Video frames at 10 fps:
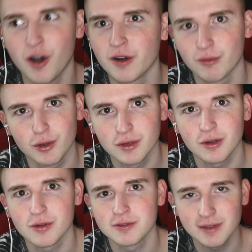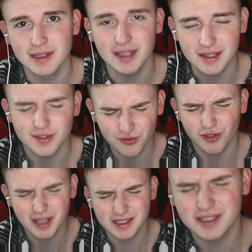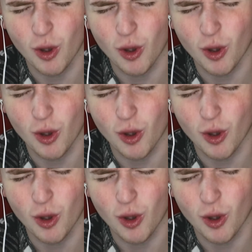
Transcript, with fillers: on a roller coaster. Like, that's that's